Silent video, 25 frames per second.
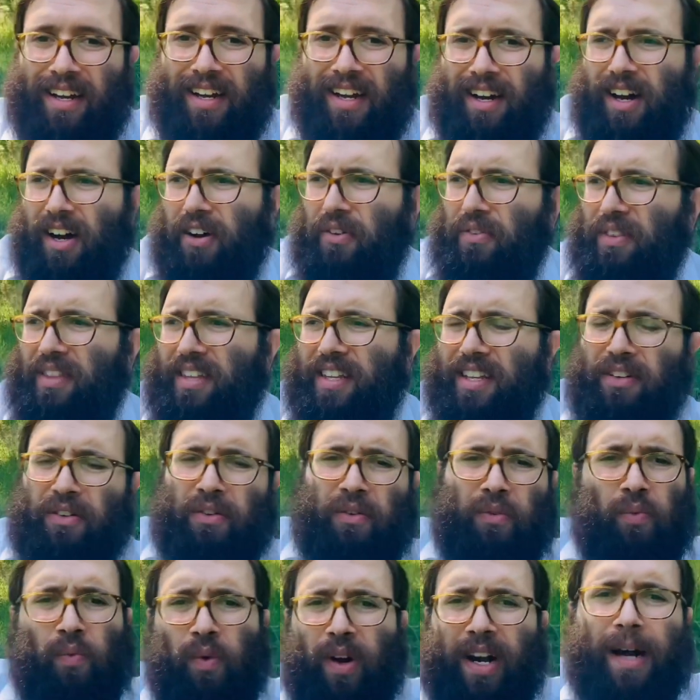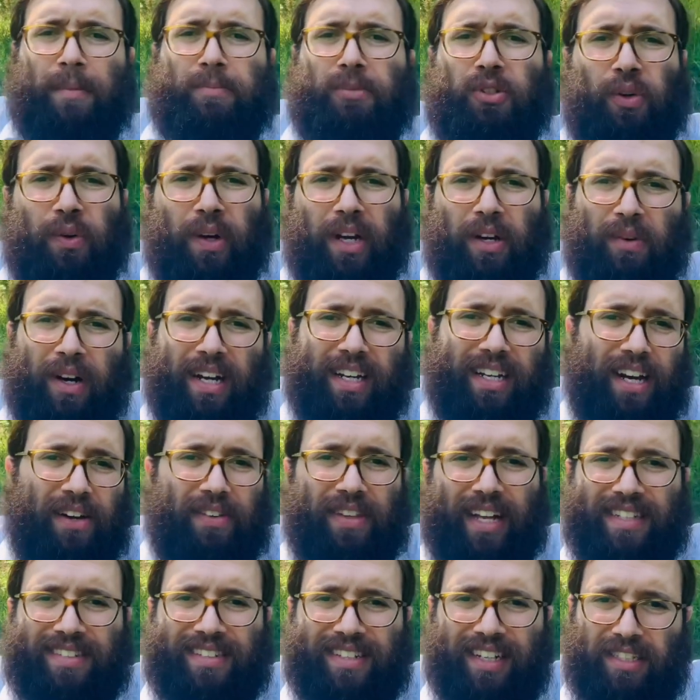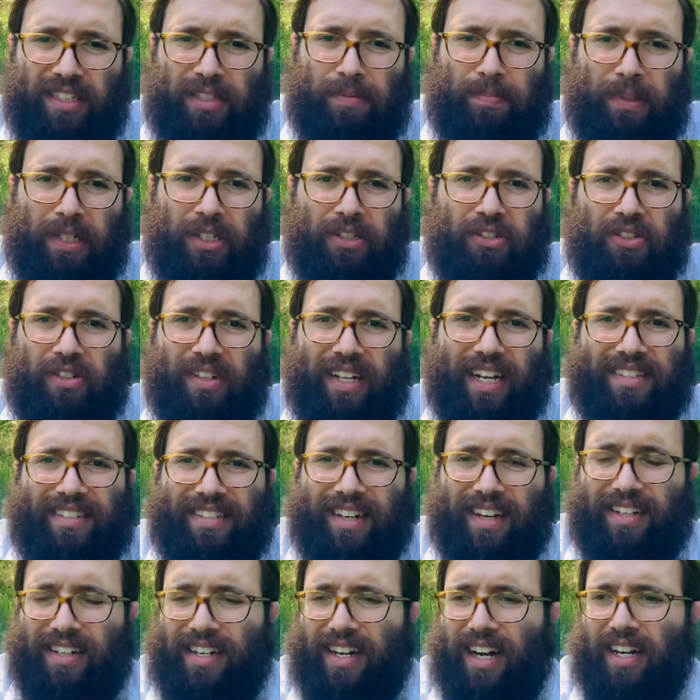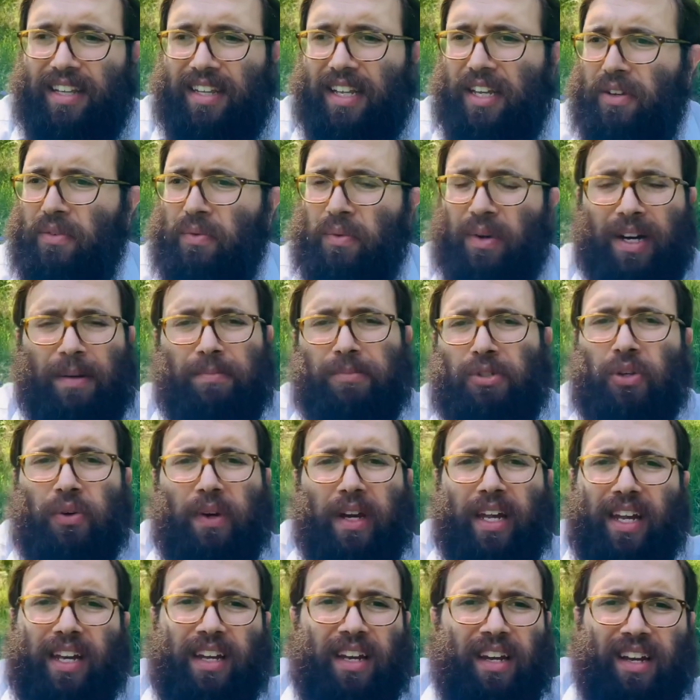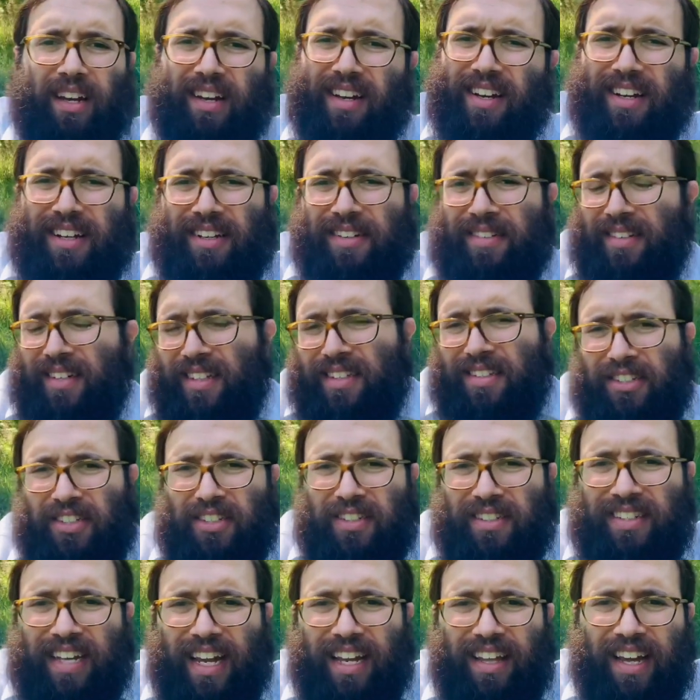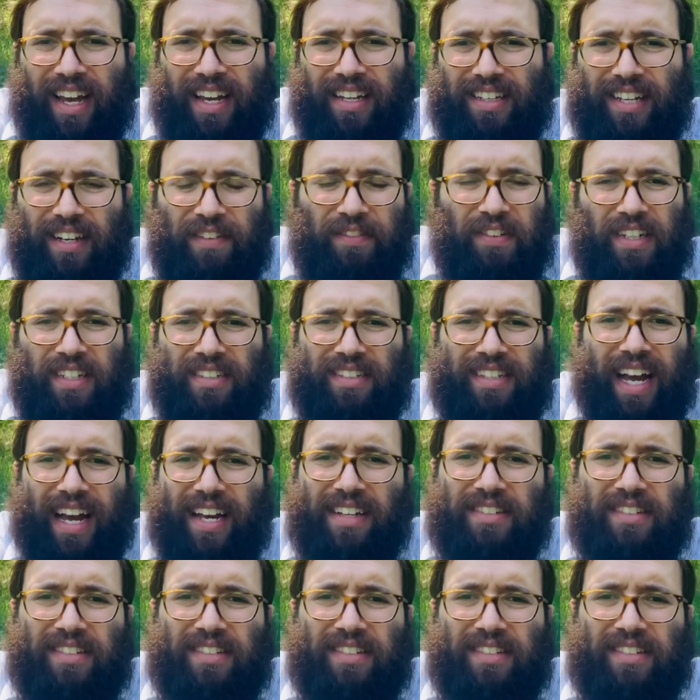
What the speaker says: oh, what I'm doing right now, that's not spiritual, that's not godly. What I'm doing, it's just daily activities. That has